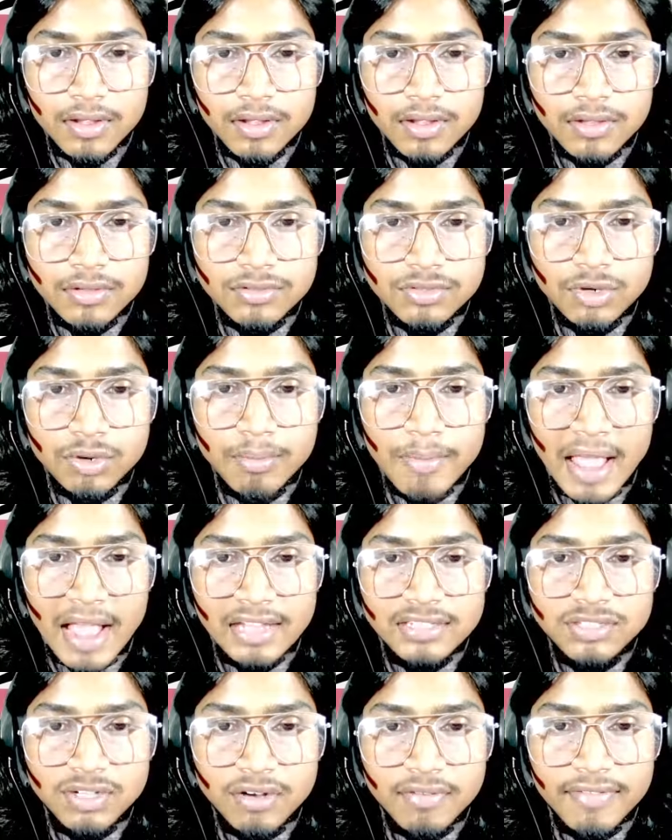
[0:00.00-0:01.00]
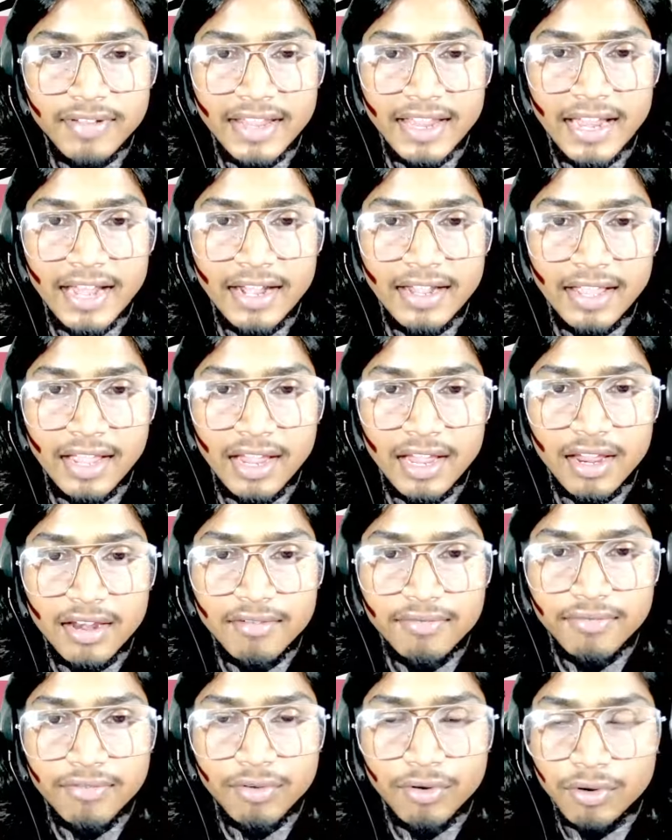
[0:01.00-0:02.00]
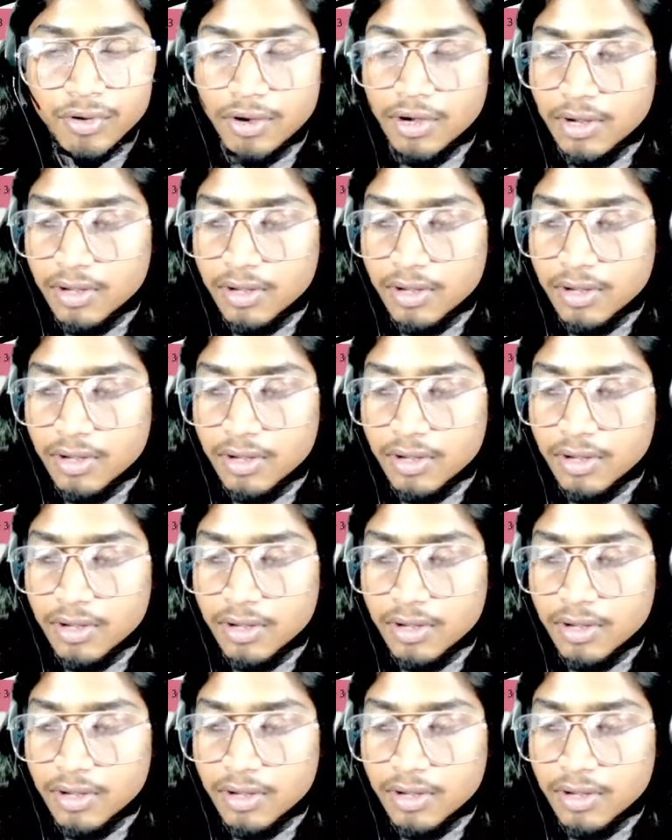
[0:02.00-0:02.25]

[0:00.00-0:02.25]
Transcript: So max of 8 and 4.